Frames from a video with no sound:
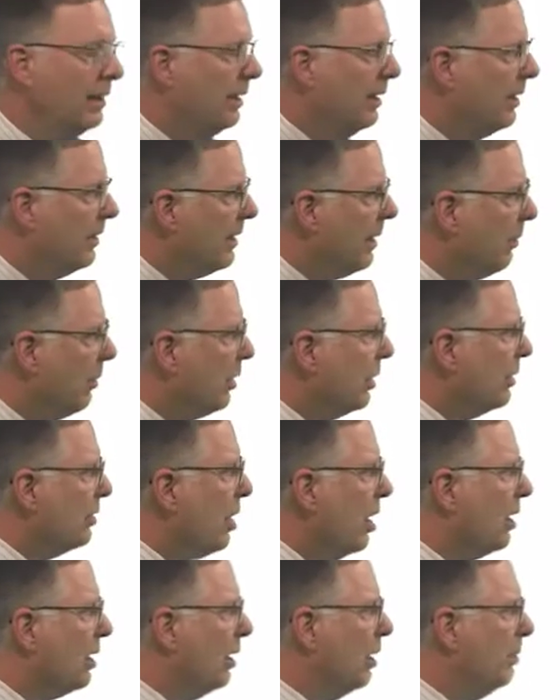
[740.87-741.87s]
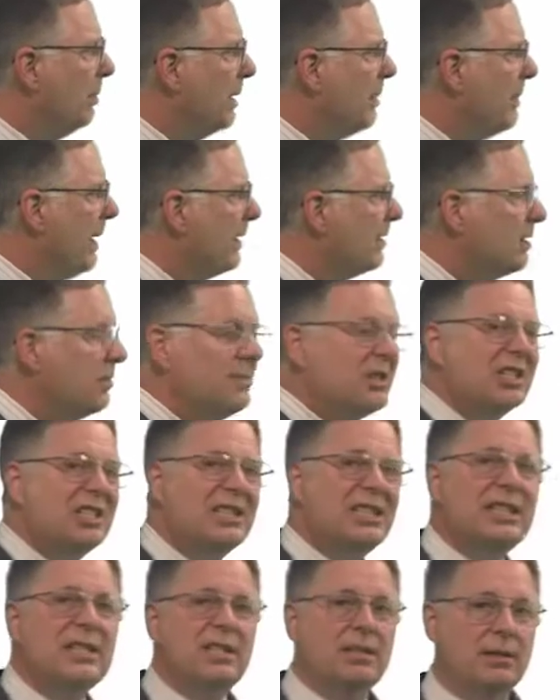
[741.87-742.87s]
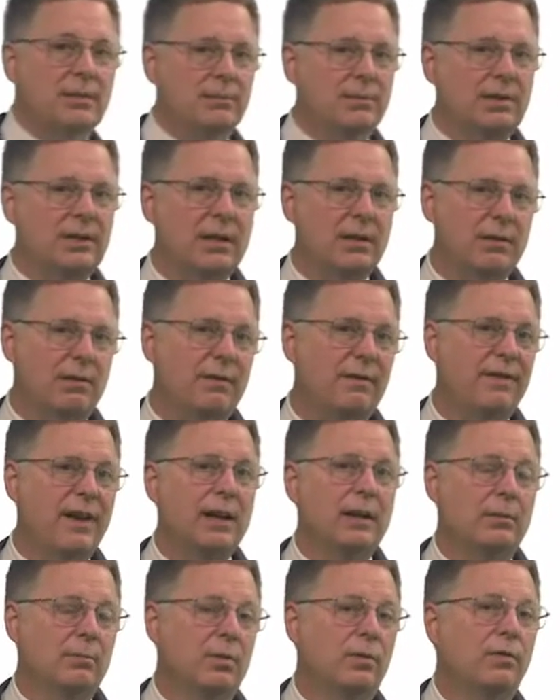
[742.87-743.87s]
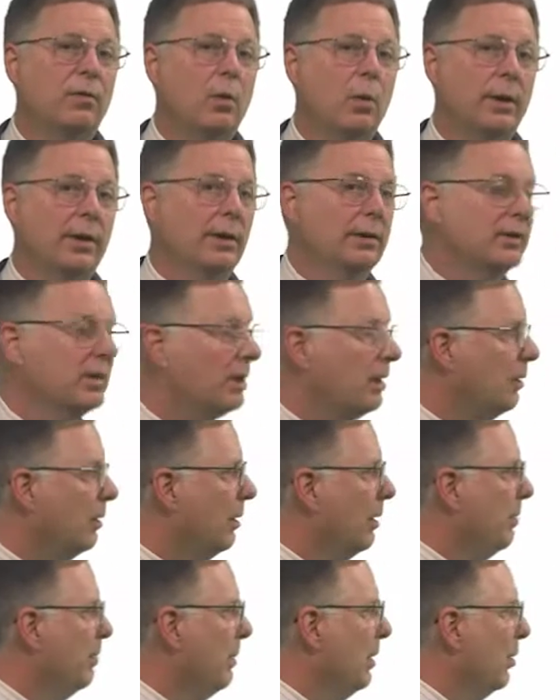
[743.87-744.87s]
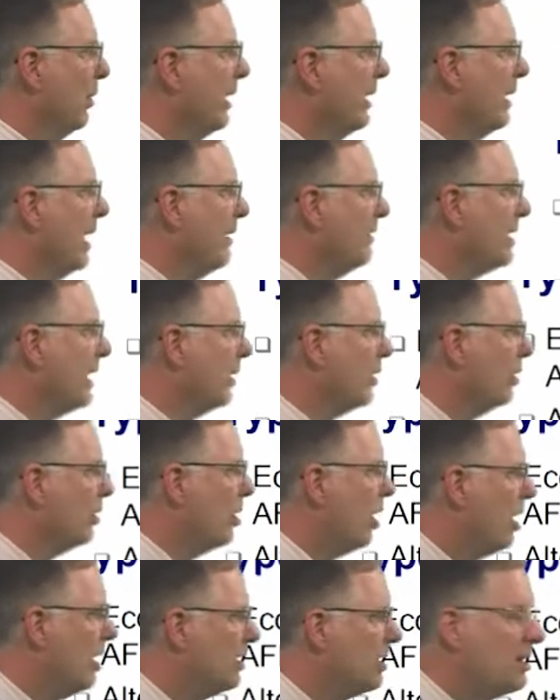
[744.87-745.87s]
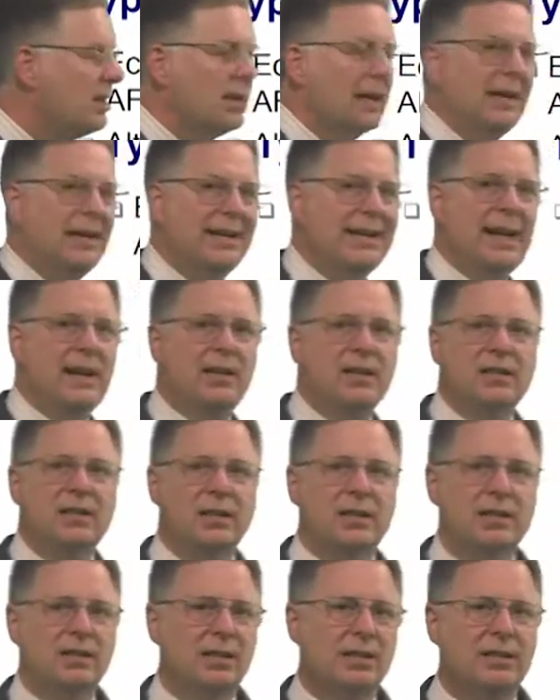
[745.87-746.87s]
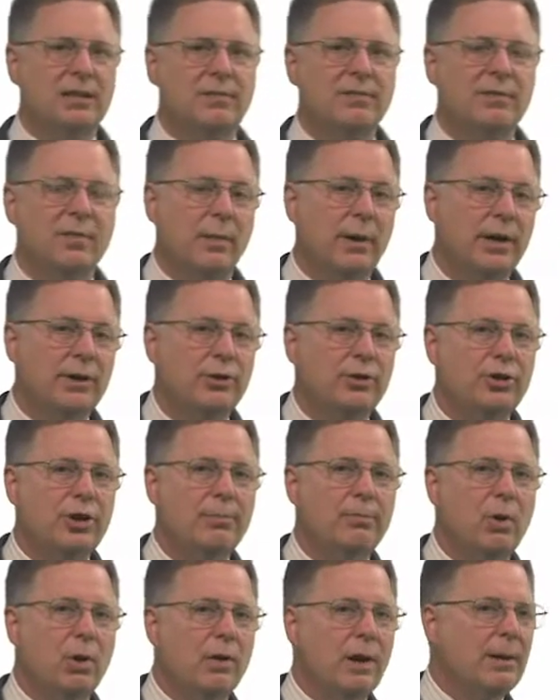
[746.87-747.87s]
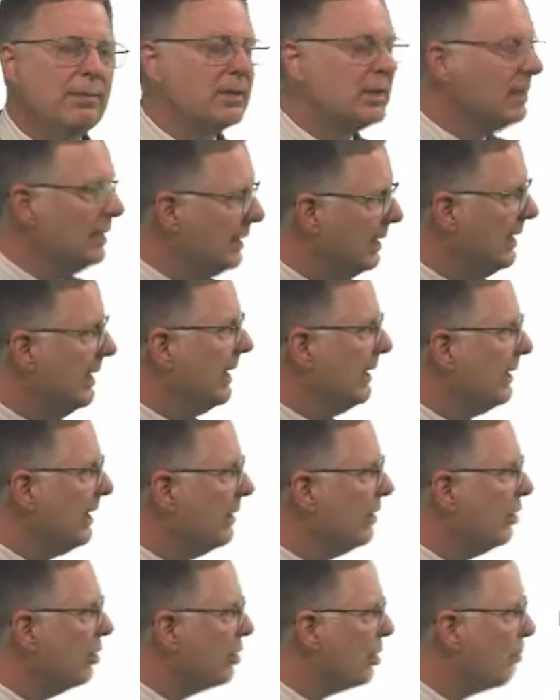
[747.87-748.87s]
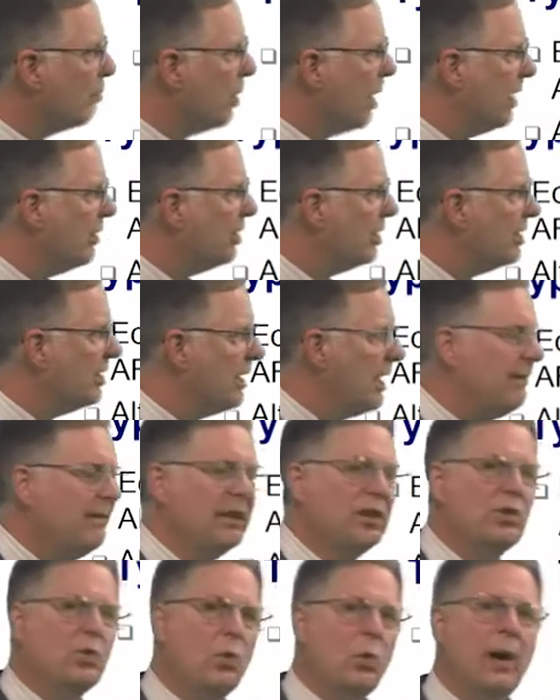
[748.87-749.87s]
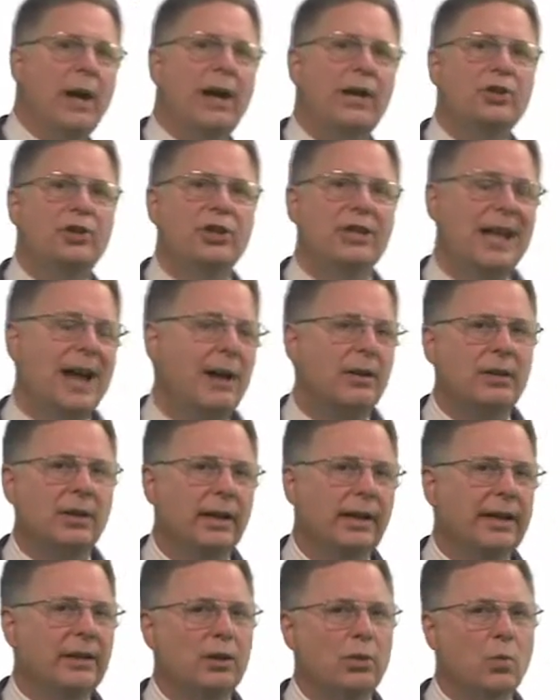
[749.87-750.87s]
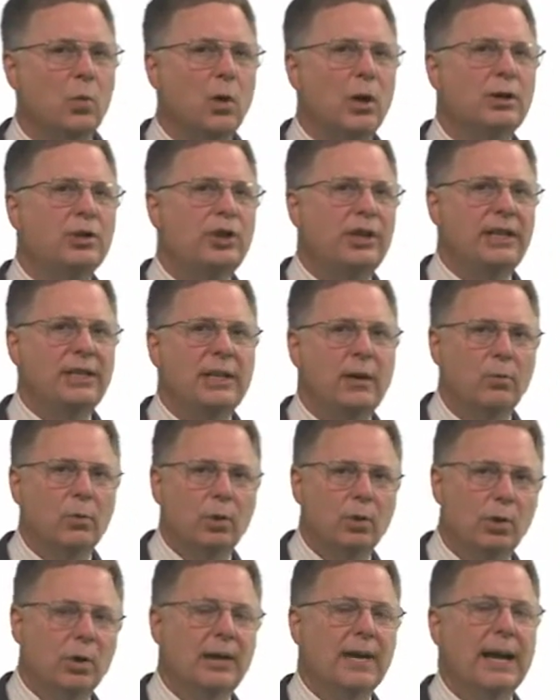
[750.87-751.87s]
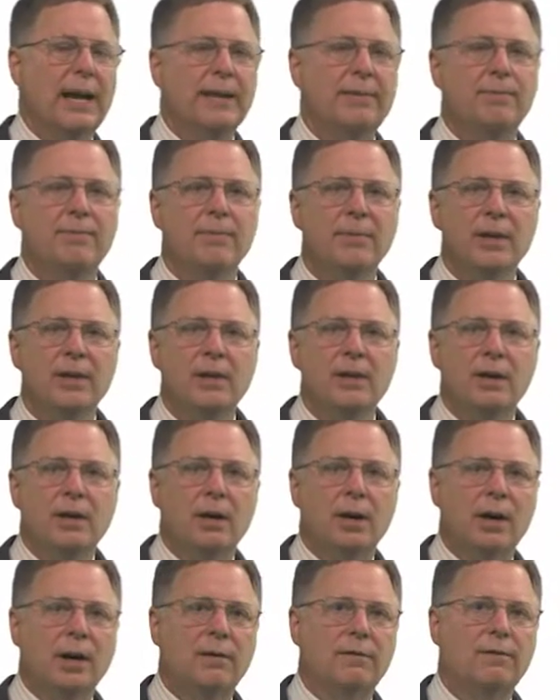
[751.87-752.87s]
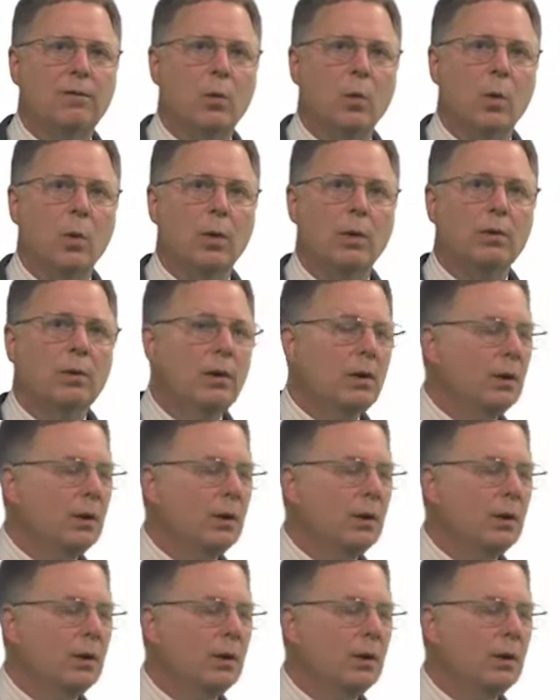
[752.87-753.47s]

Then we're going to talk a little bit about some systems that are available for you. So the building lifecycle cost analysis system for energy programs. And then there's a project savings wedge calculator worksheet that we'll look at to